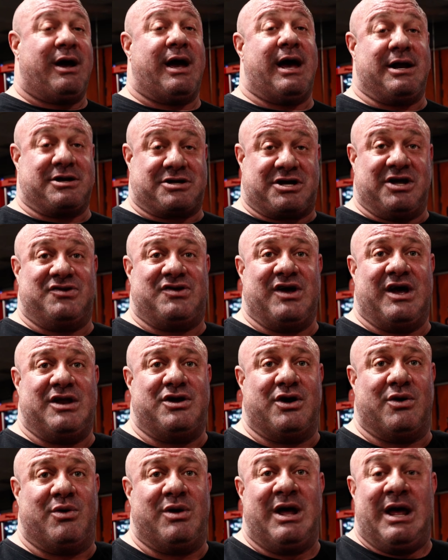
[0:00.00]
And
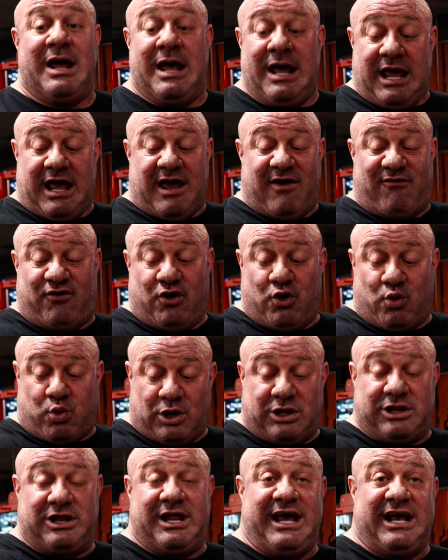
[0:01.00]
continue. If you
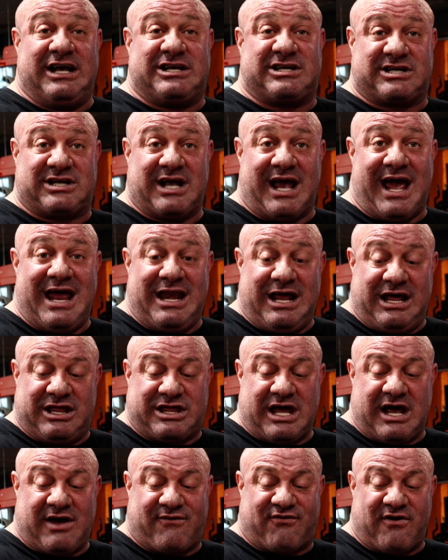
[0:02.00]
release
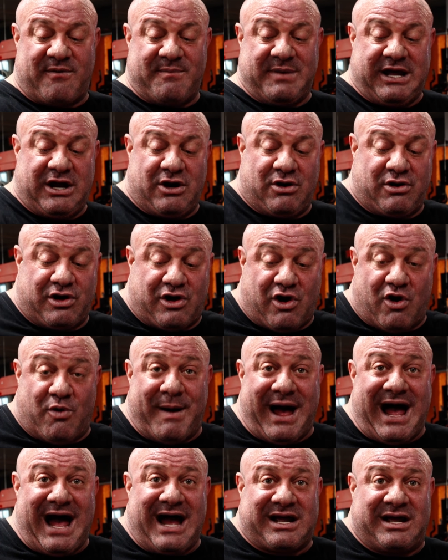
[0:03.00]
anything from here to go
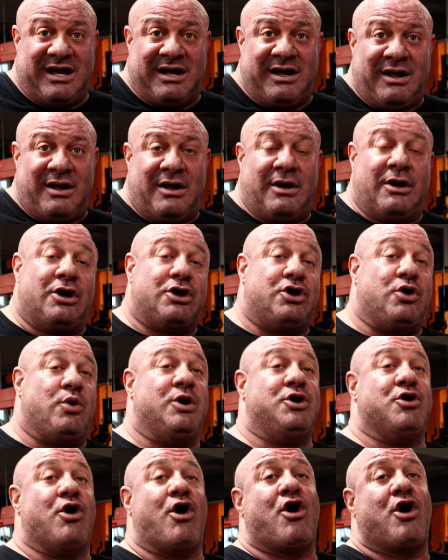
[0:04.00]
back, you're
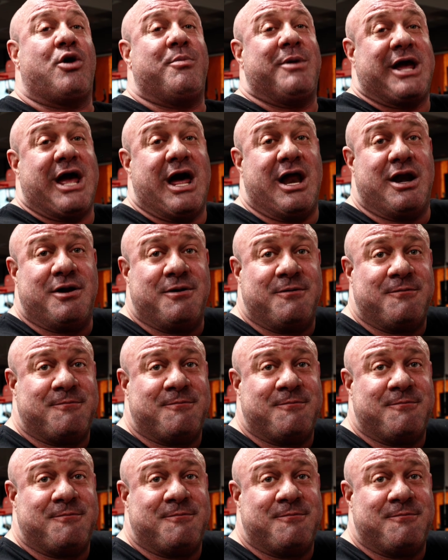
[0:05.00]
in your arm again.